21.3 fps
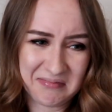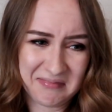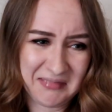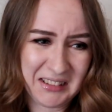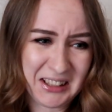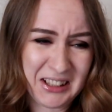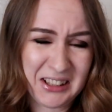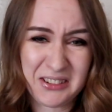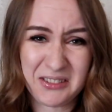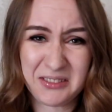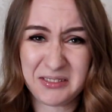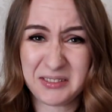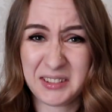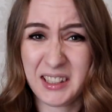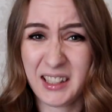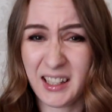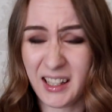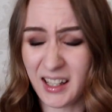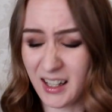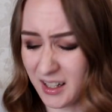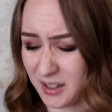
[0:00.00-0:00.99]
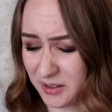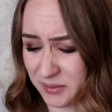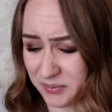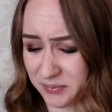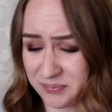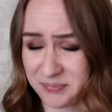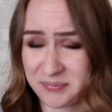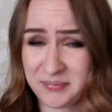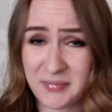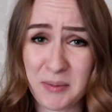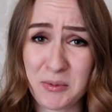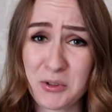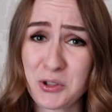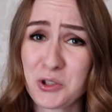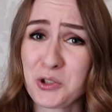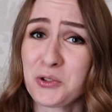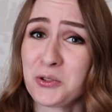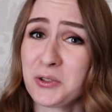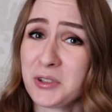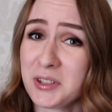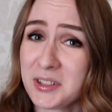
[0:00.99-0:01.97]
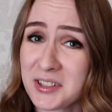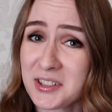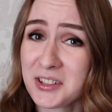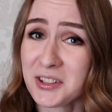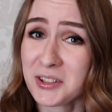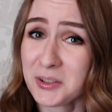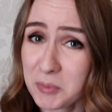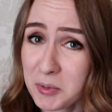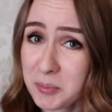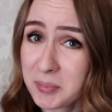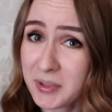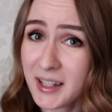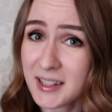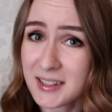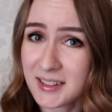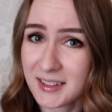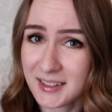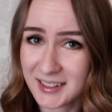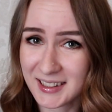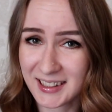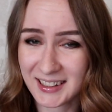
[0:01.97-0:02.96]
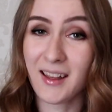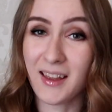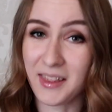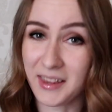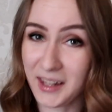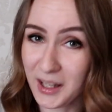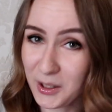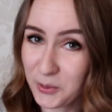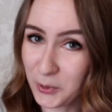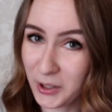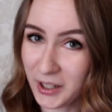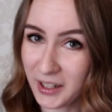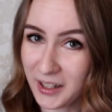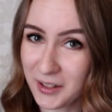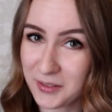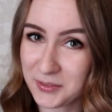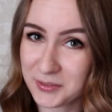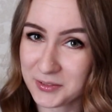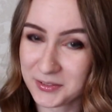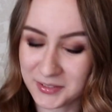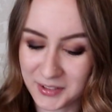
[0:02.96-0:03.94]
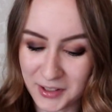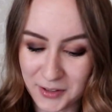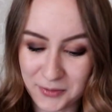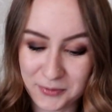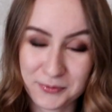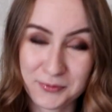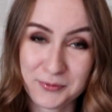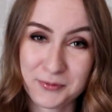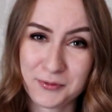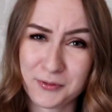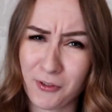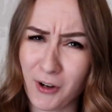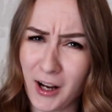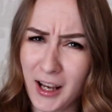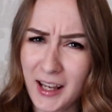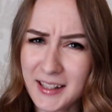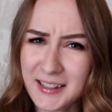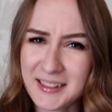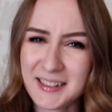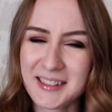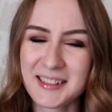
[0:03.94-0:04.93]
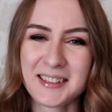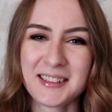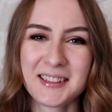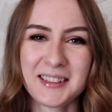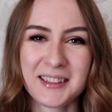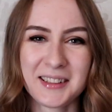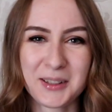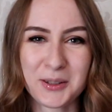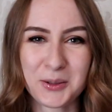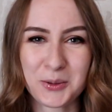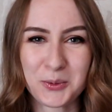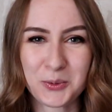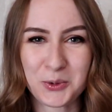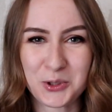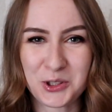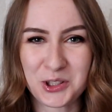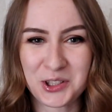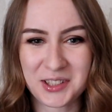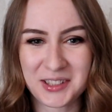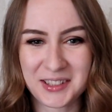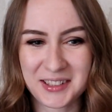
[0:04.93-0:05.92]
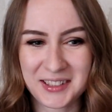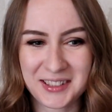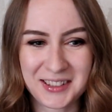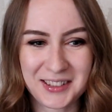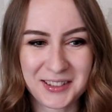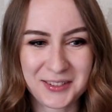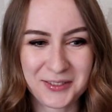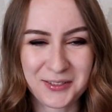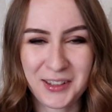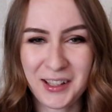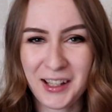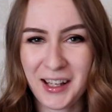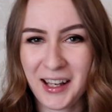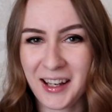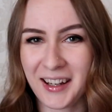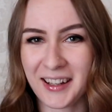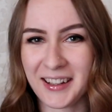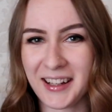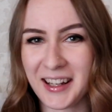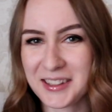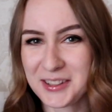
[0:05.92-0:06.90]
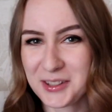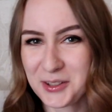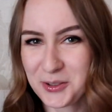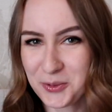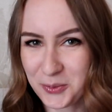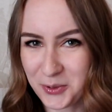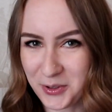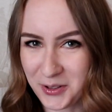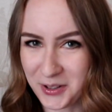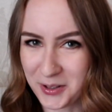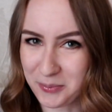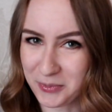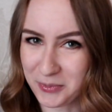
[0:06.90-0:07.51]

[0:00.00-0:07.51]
you know, I'm not sure it's gonna be pleasant. Then we have a phrase which is connected with the